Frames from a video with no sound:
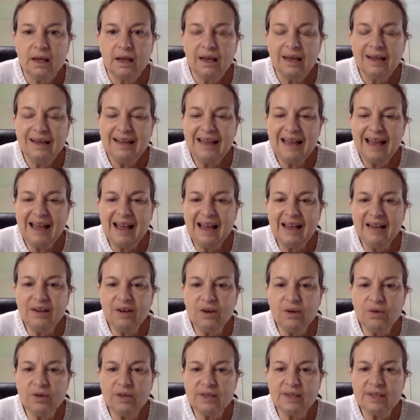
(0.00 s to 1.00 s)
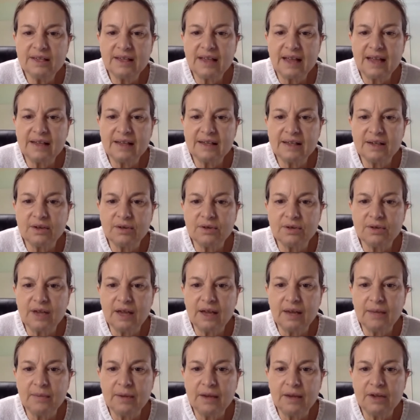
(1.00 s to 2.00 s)
Yeah, I noticed that, Tirza.
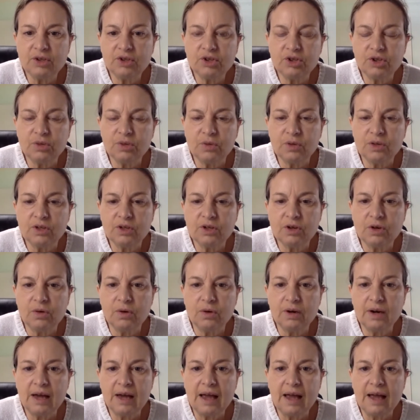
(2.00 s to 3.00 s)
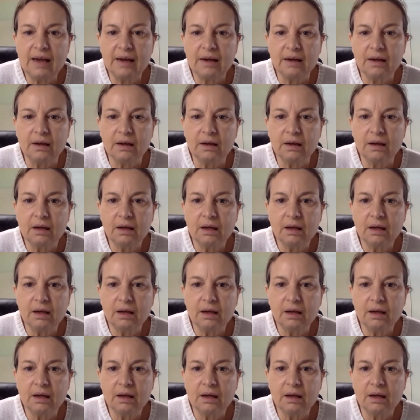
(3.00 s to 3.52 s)
I'm not sure what's going on.